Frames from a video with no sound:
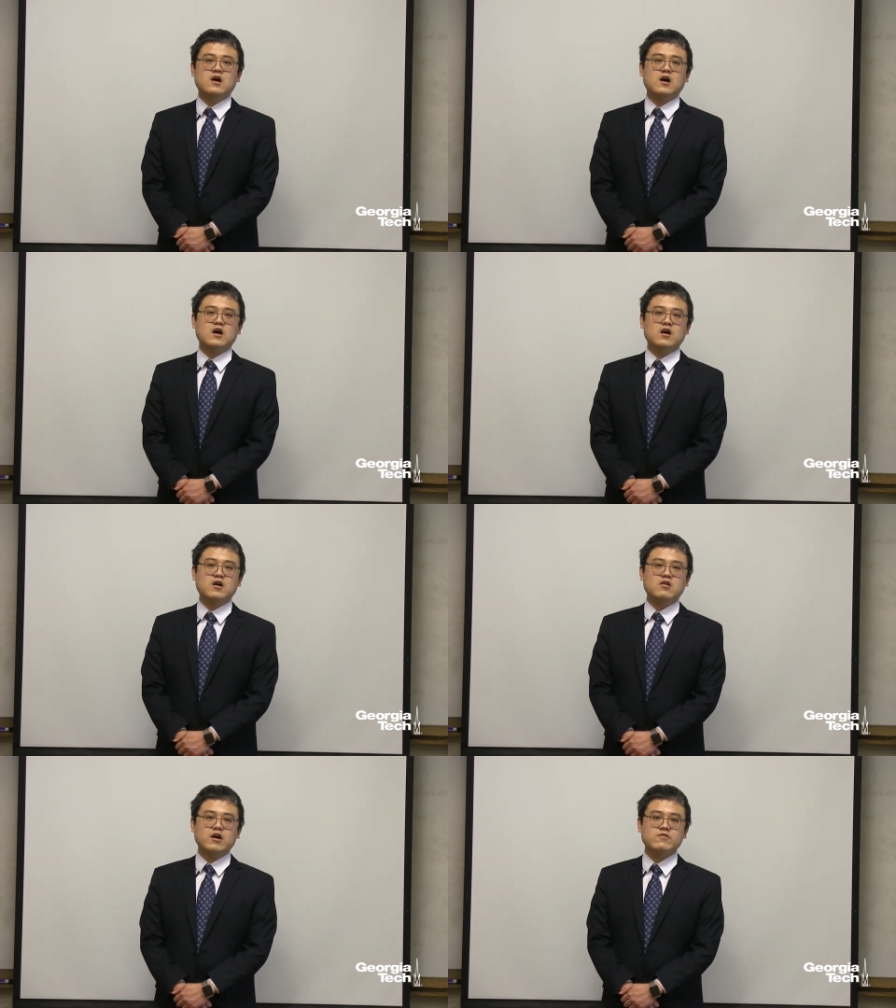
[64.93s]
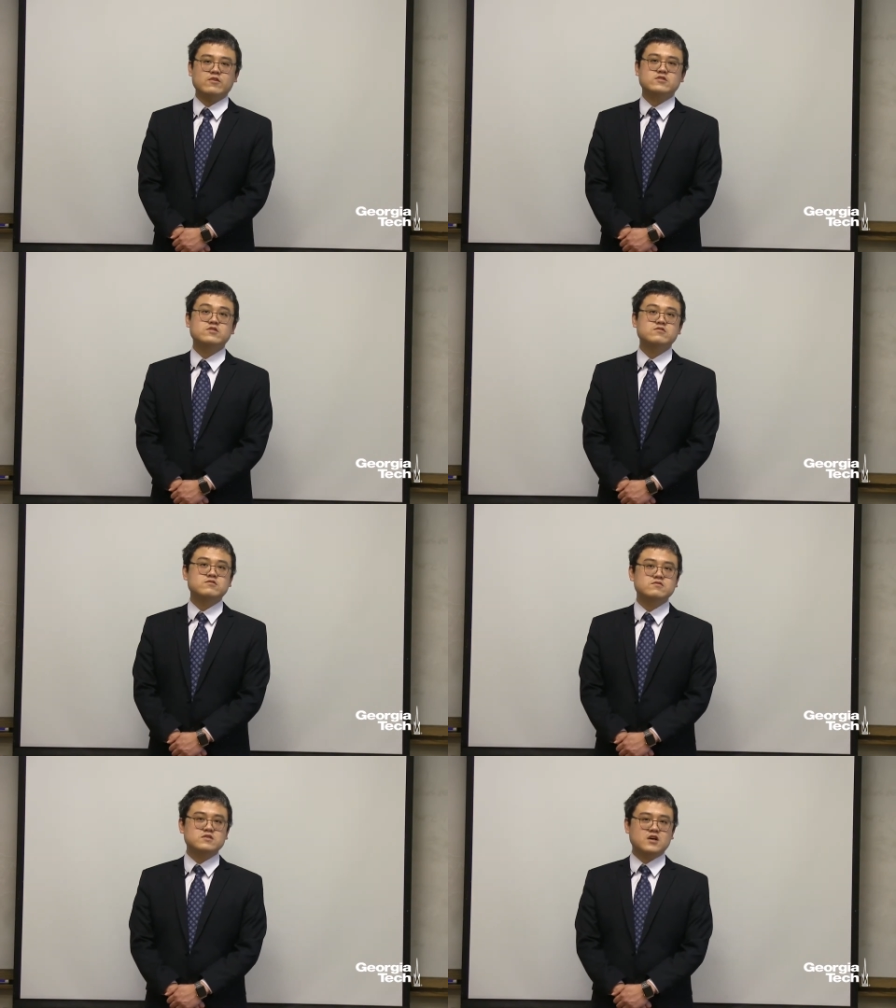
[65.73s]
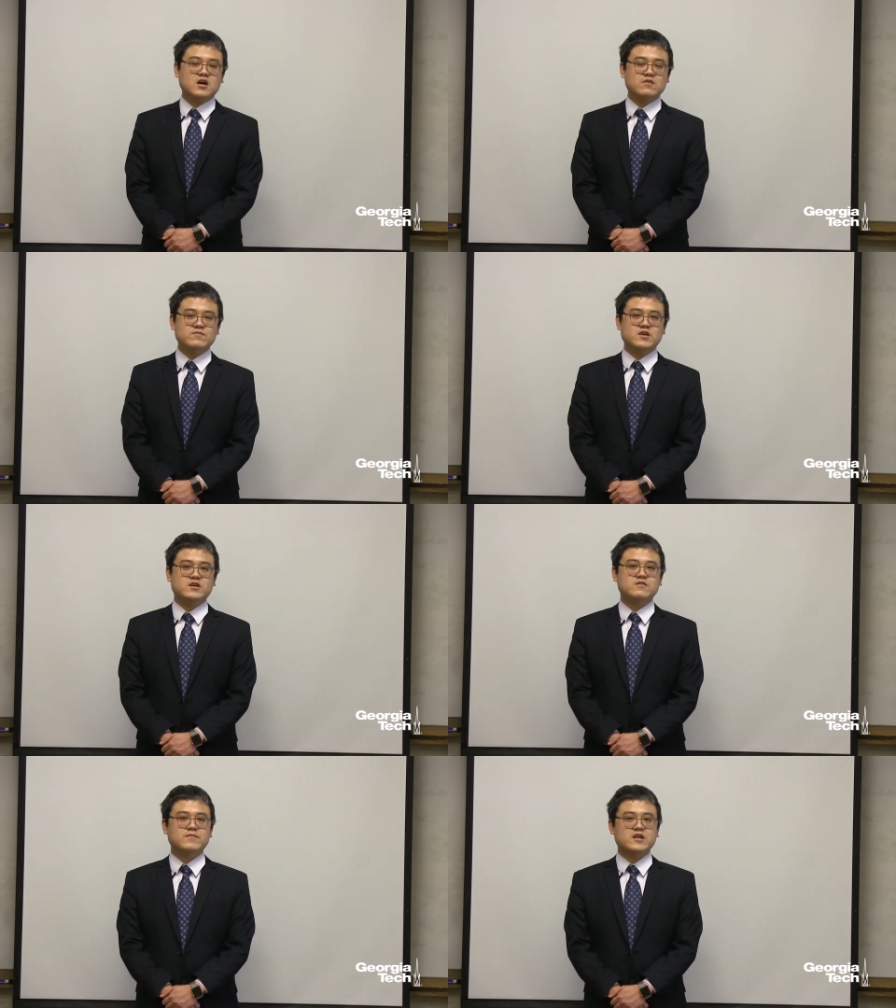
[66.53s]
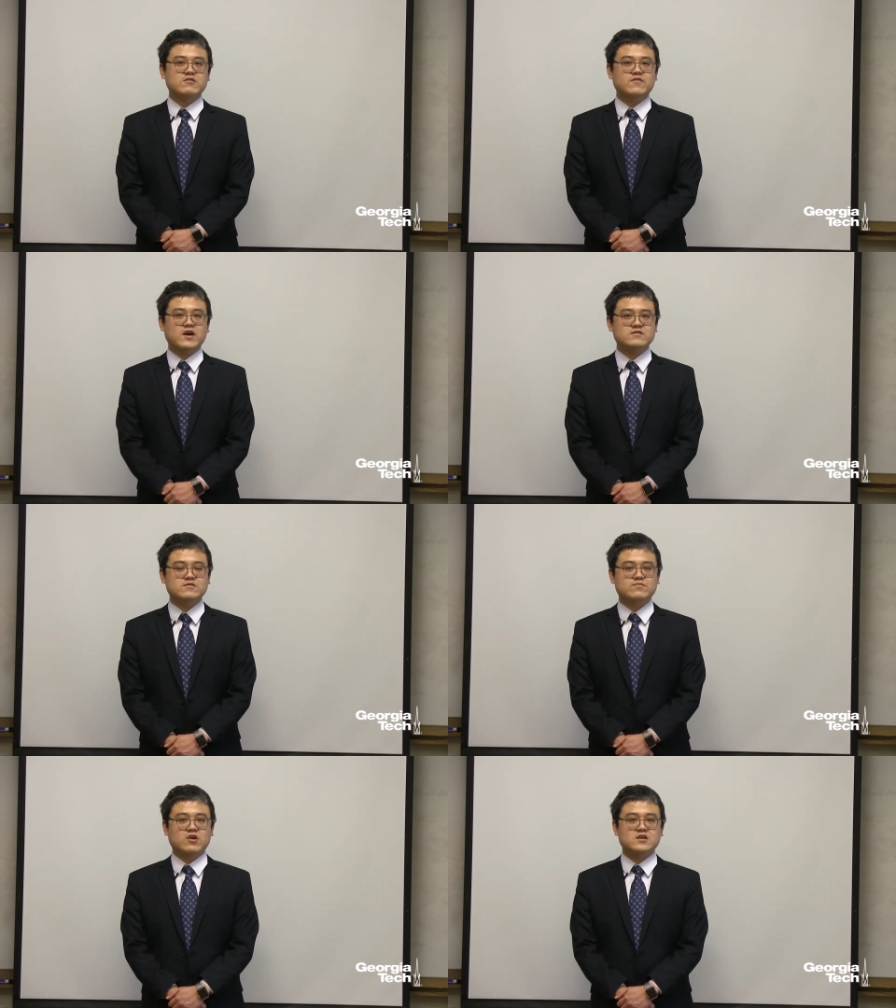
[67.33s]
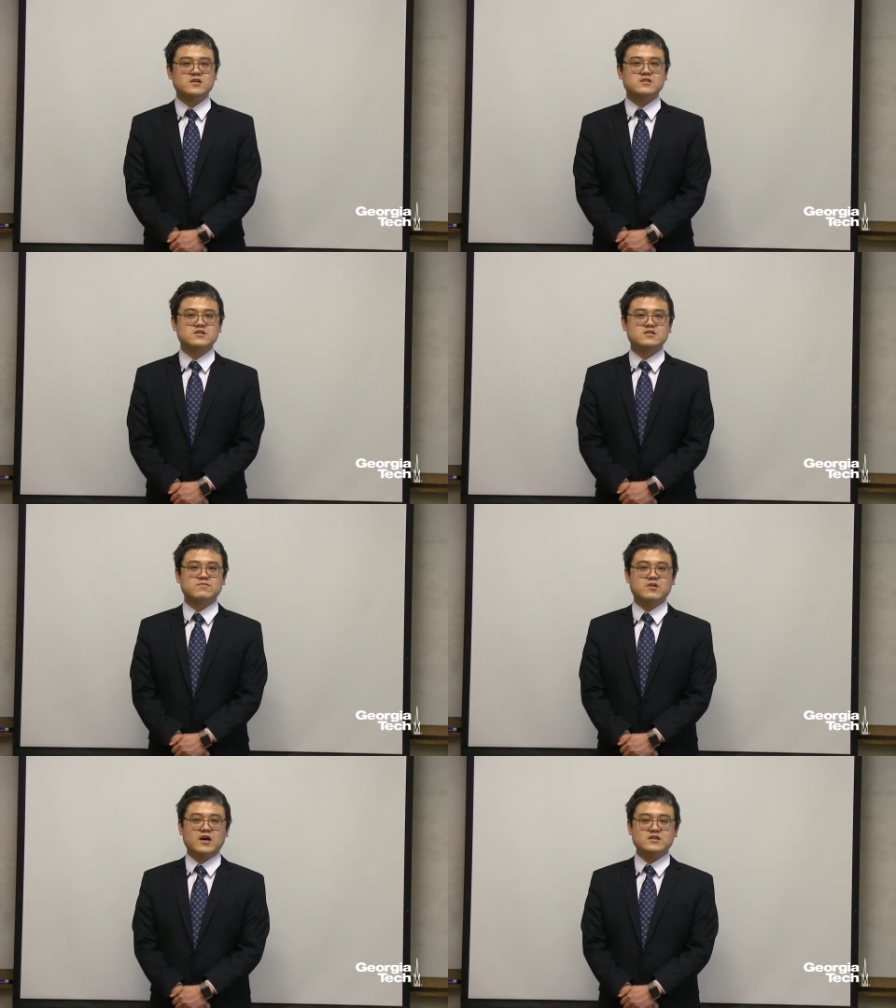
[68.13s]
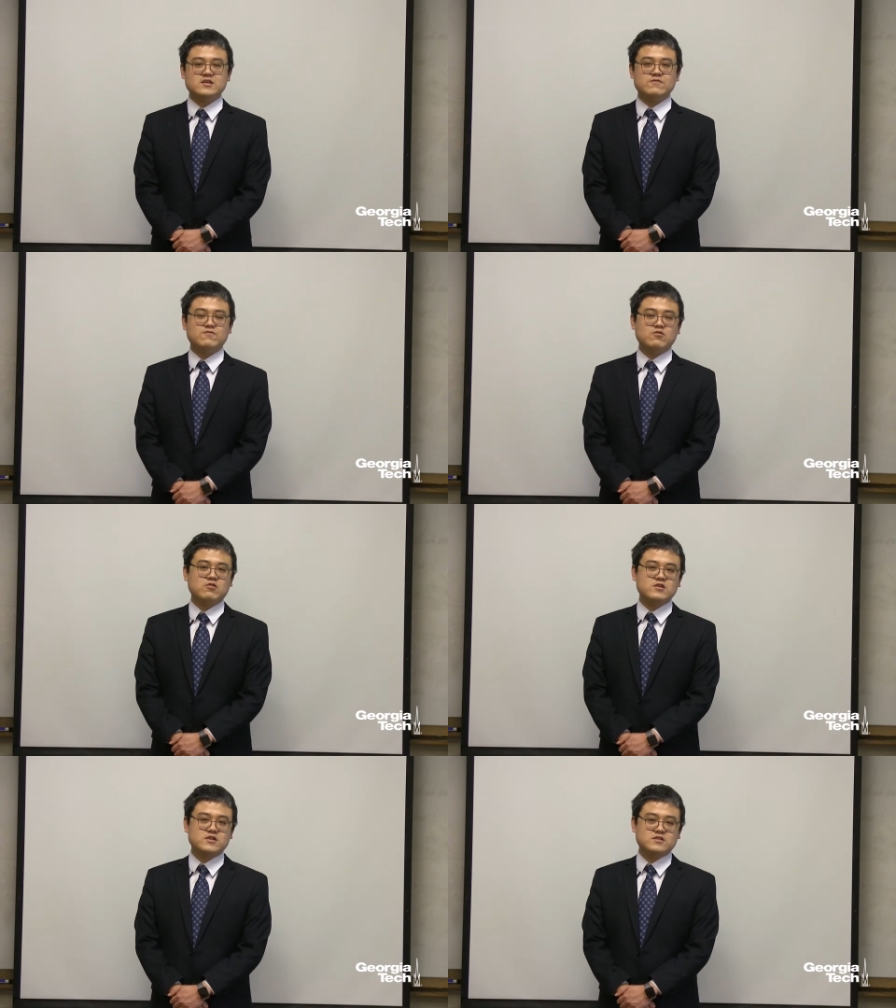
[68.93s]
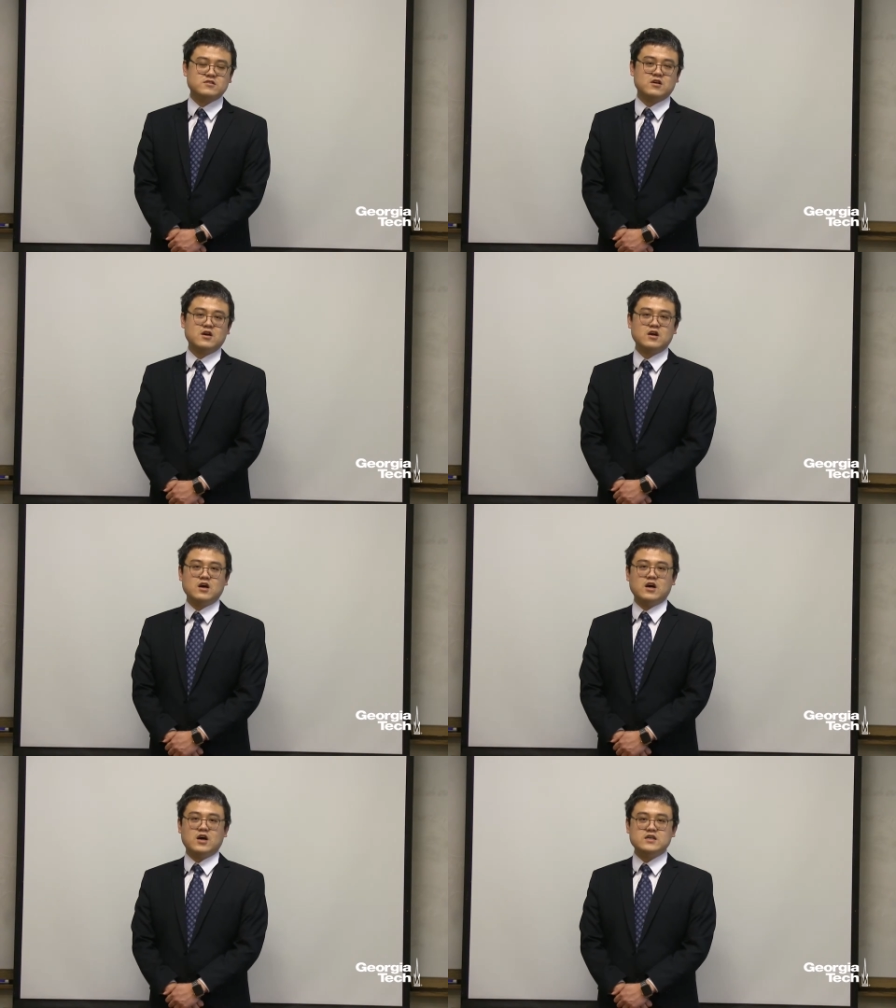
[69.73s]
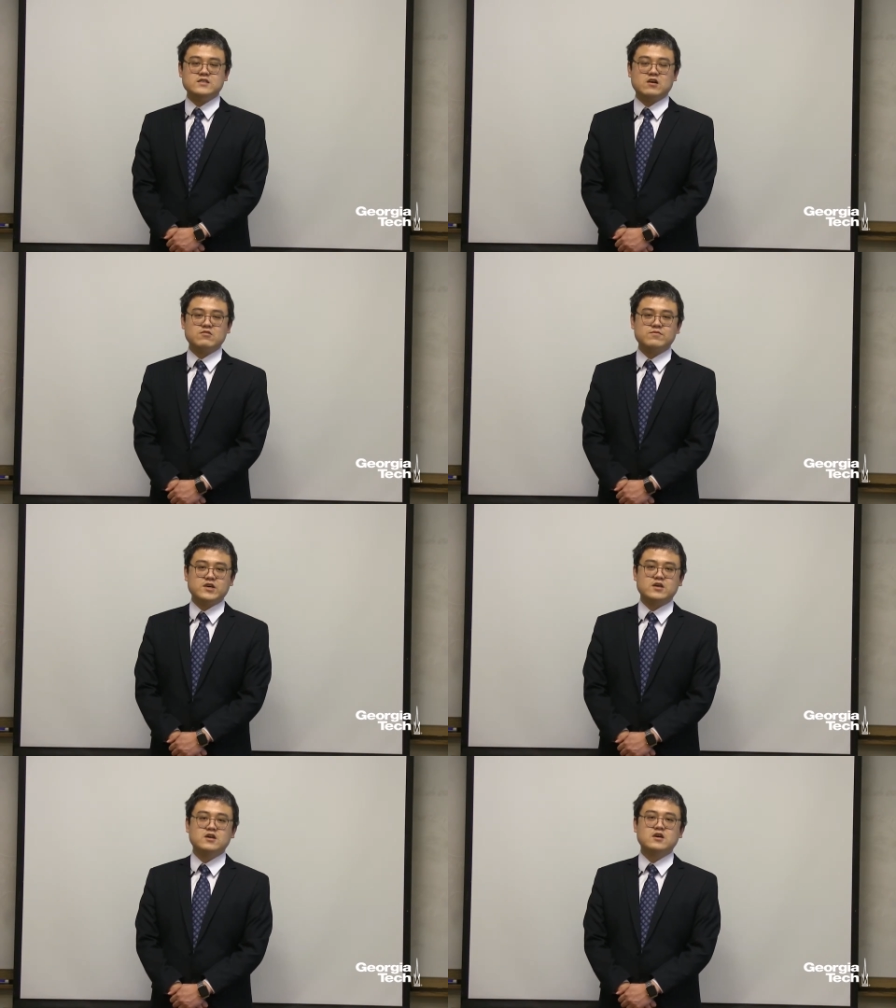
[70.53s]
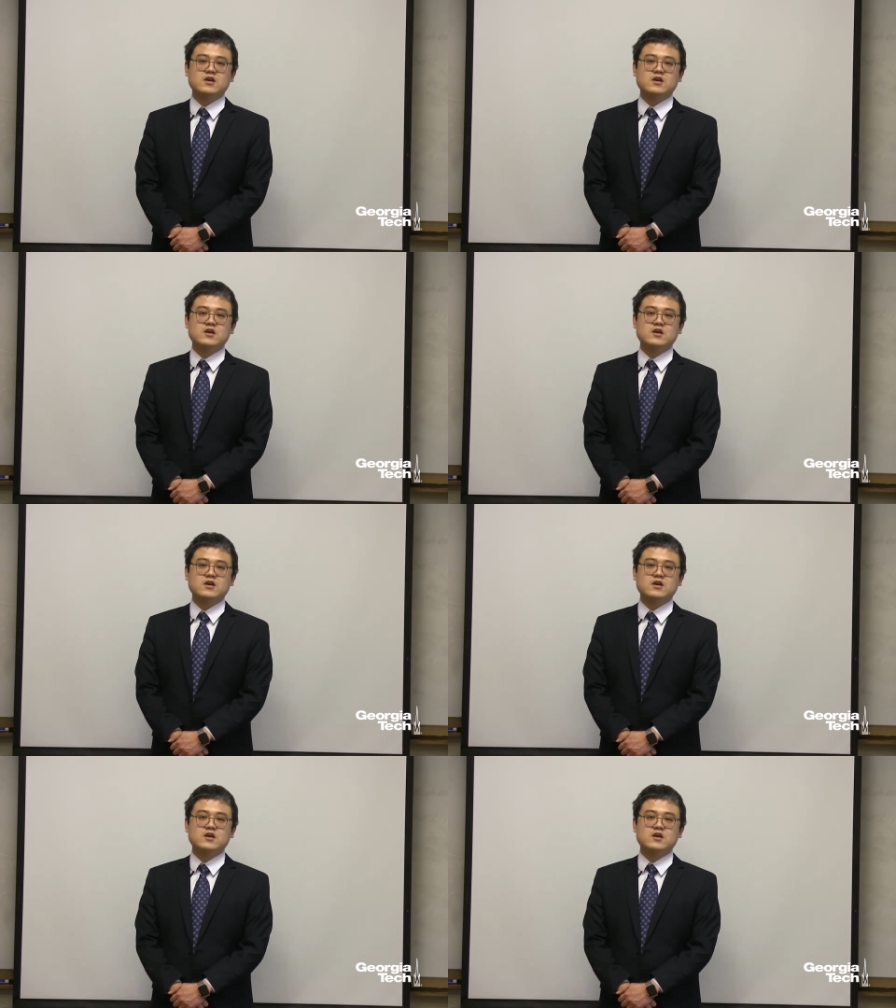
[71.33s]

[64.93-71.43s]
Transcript: However, due to the complicated manufacturing process and supply chain for this therapy,